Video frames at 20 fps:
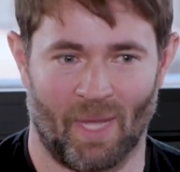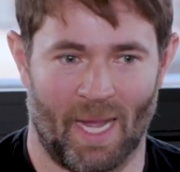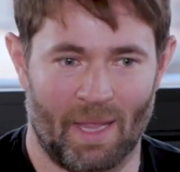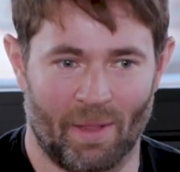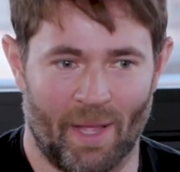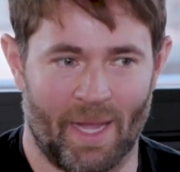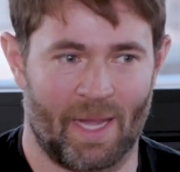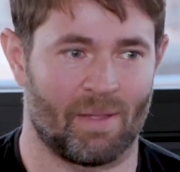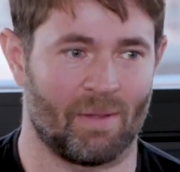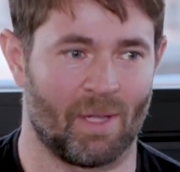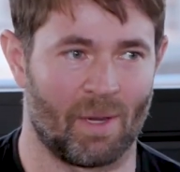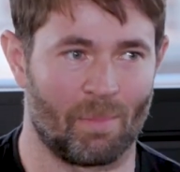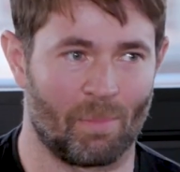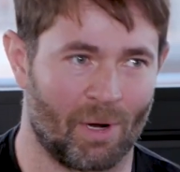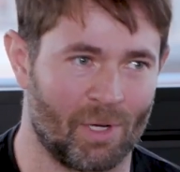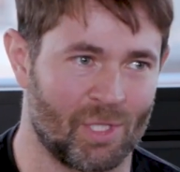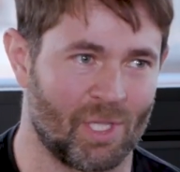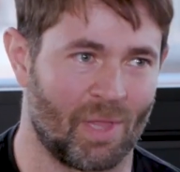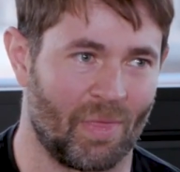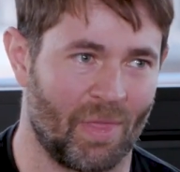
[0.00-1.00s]
I like
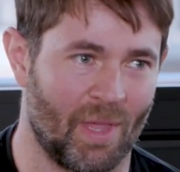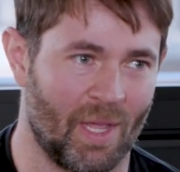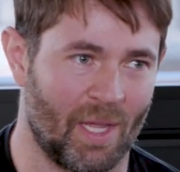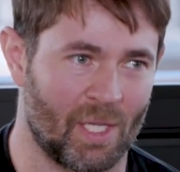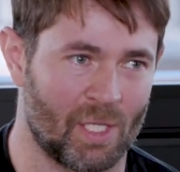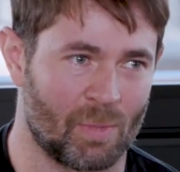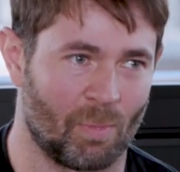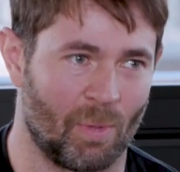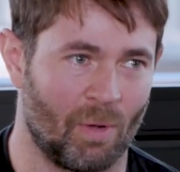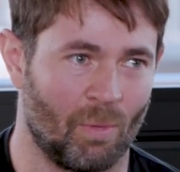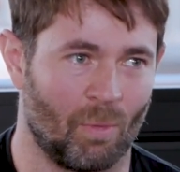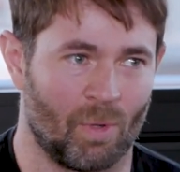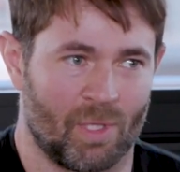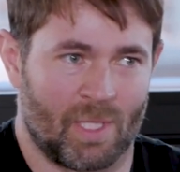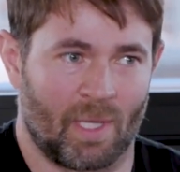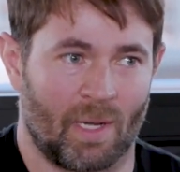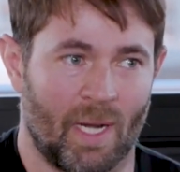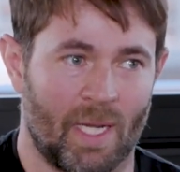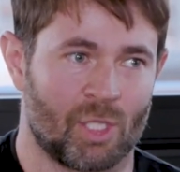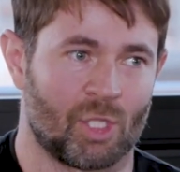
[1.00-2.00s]
in-person things, but
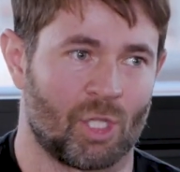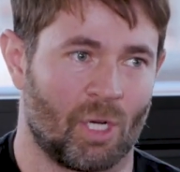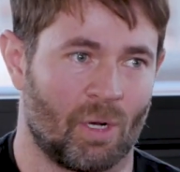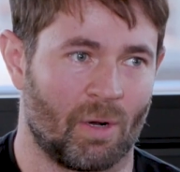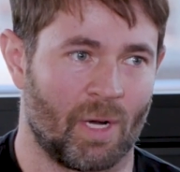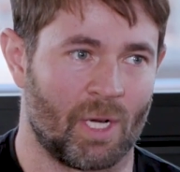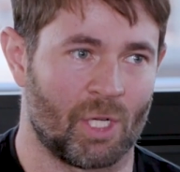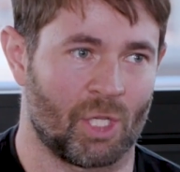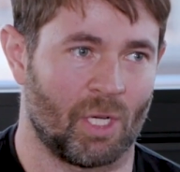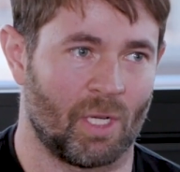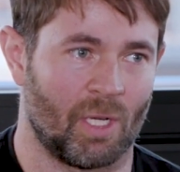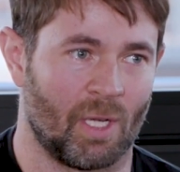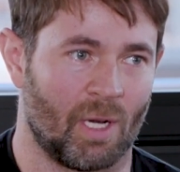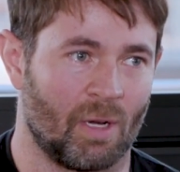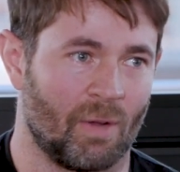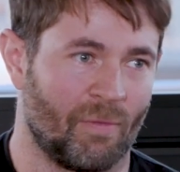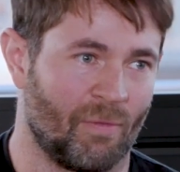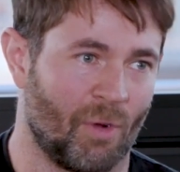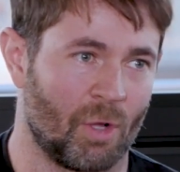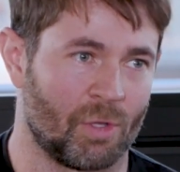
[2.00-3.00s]
what's the next generation
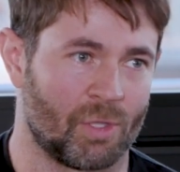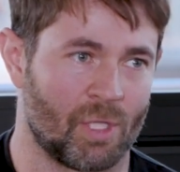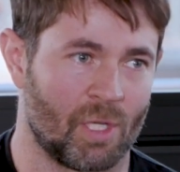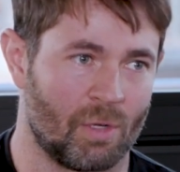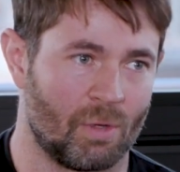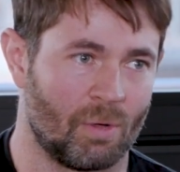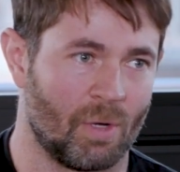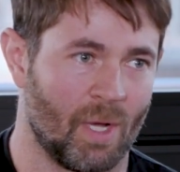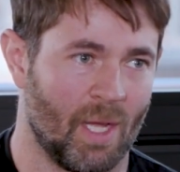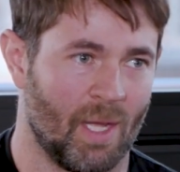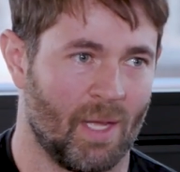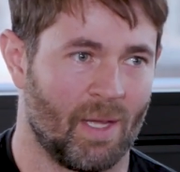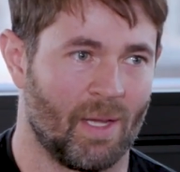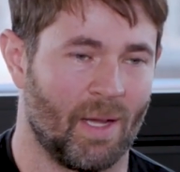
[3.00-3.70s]
going to default to?